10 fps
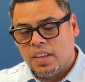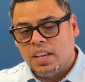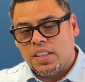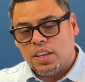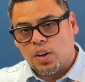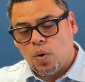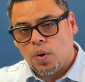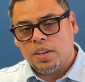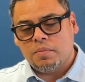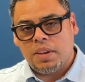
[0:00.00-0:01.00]
The
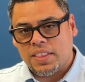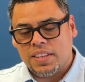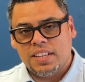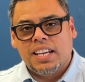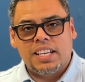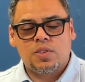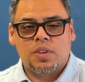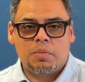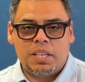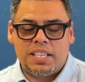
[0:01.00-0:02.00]
accordion method is
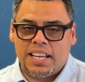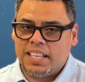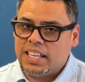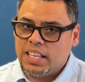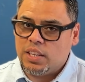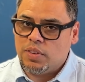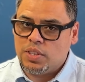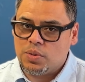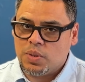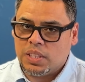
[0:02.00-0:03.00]
going to be taking the
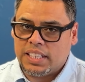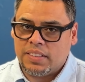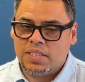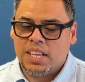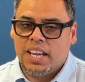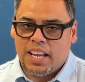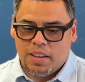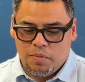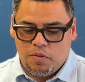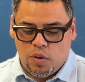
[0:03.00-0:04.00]
individual leaves
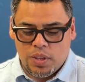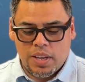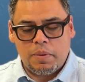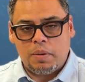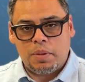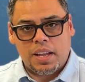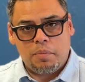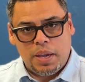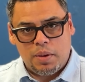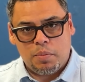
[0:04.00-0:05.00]
and folding them up like a
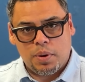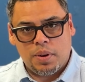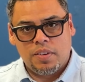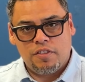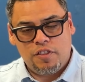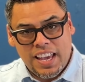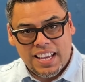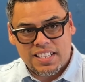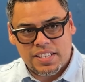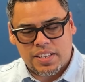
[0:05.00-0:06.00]
paper
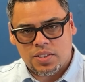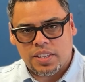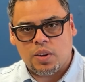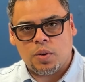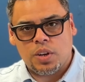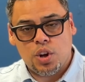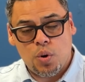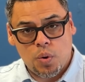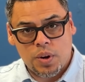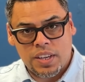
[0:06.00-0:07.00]
fan, essentially, or an
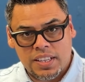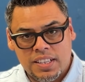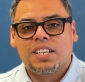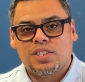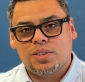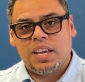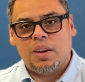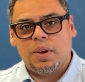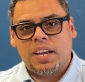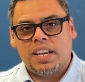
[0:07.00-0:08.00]
accordion. So
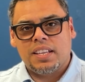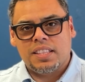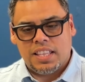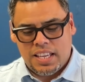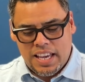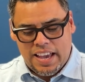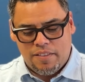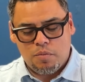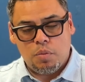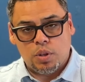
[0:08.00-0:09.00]
that way they
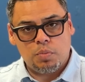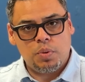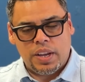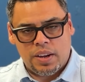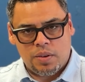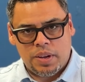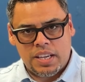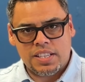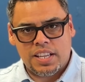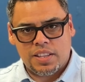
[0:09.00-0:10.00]
have multiple
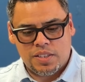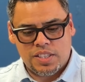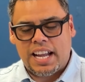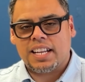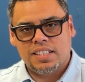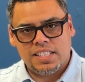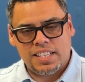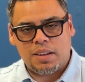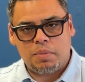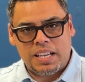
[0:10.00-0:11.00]
airways and they're stacked
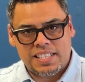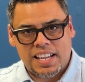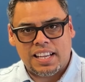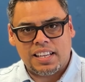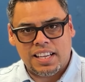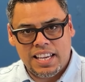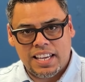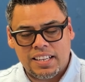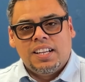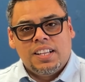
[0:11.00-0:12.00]
side by side
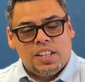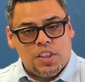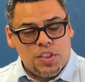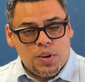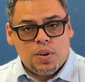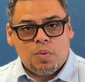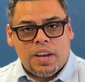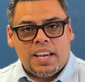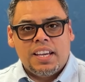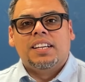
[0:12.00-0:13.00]
again. The third
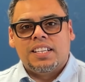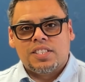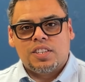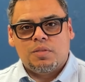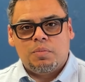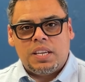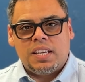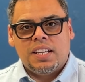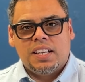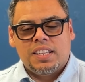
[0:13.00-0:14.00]
way is going to
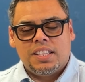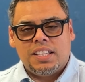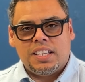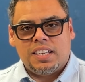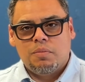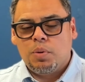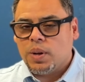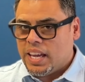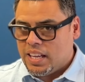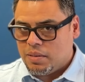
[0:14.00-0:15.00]
be the
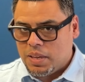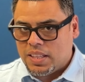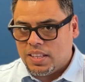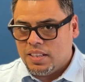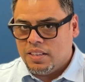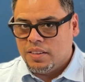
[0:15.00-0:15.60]
bookend method.